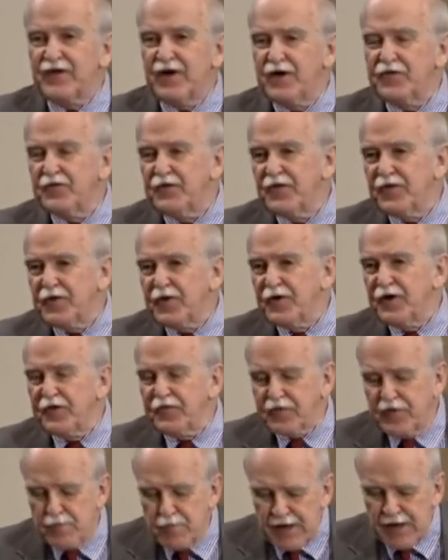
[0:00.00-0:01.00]

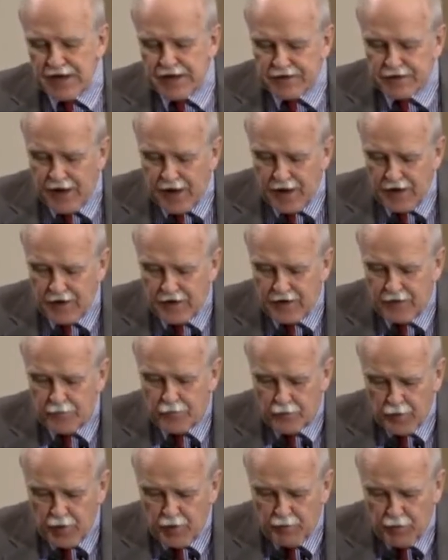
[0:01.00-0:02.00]
$133 million
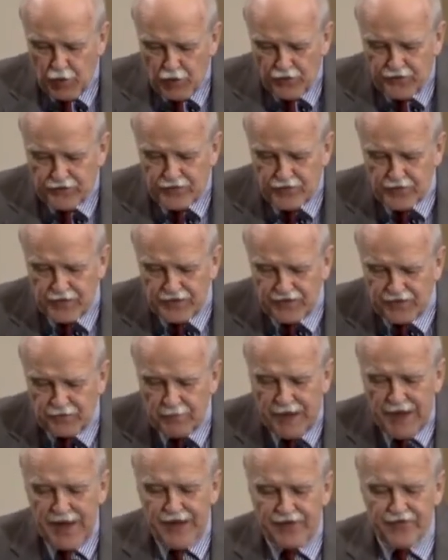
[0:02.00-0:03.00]
proposal to
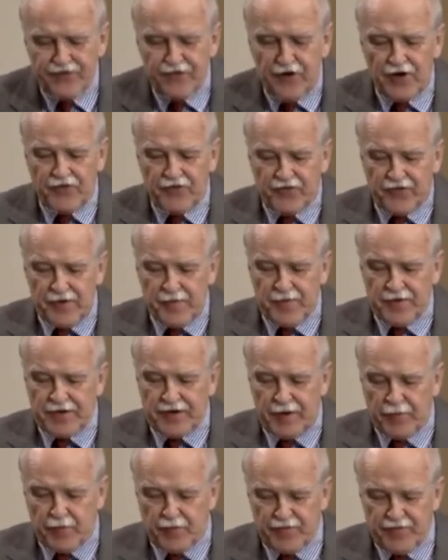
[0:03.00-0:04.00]
expand drug
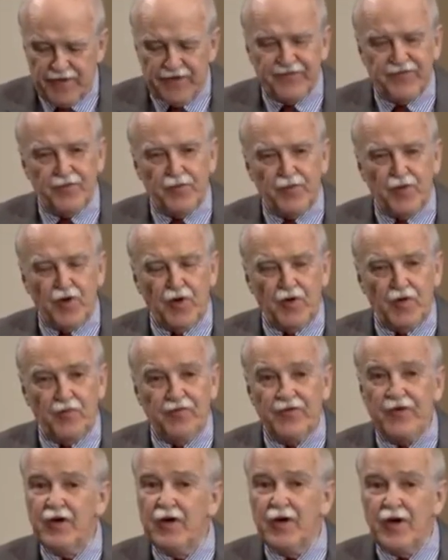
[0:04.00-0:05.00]
treatment and prevention
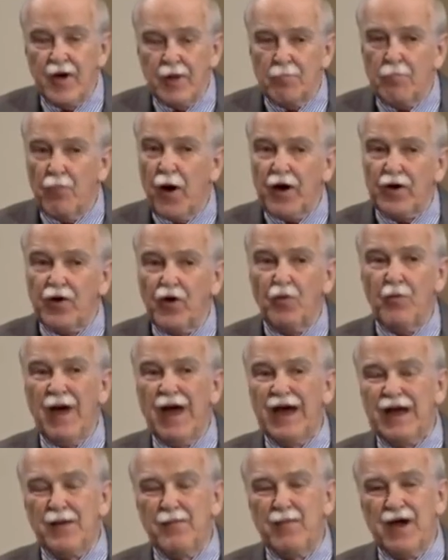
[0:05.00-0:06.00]
programs. Martin
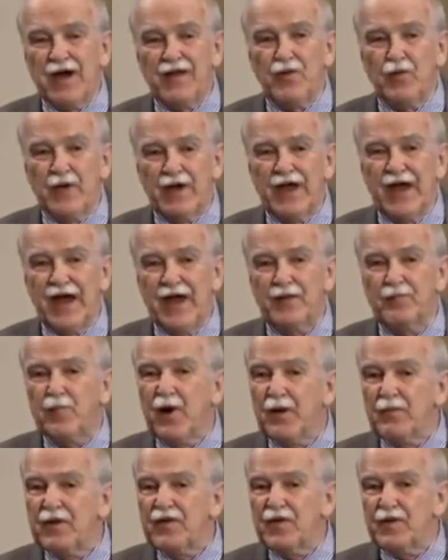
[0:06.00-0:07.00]
O'Malley, by the way,
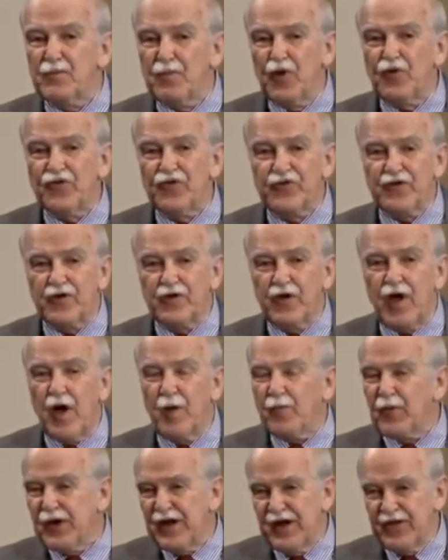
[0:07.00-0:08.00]
had probably the most
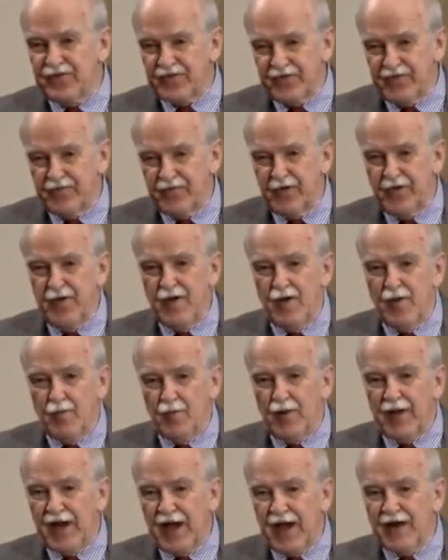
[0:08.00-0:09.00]
comprehensive
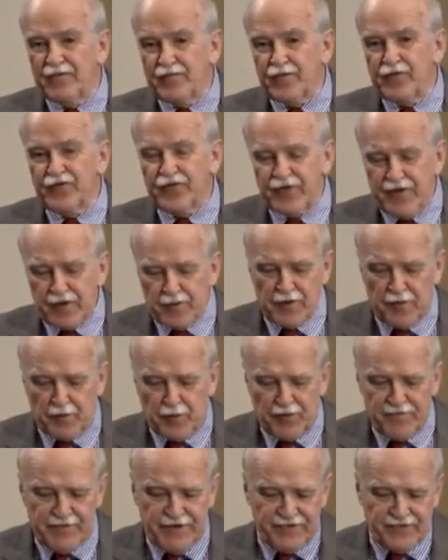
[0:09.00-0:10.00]
plan for treatment
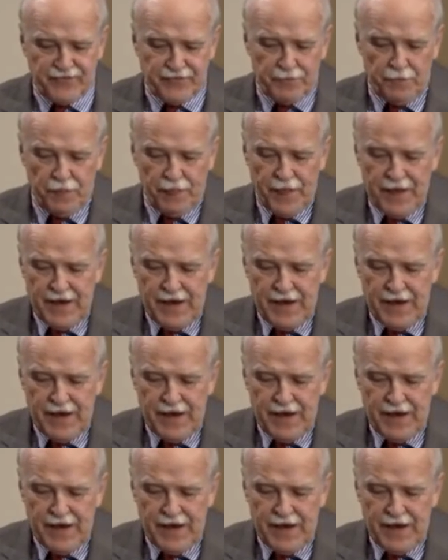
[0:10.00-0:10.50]
and prevention.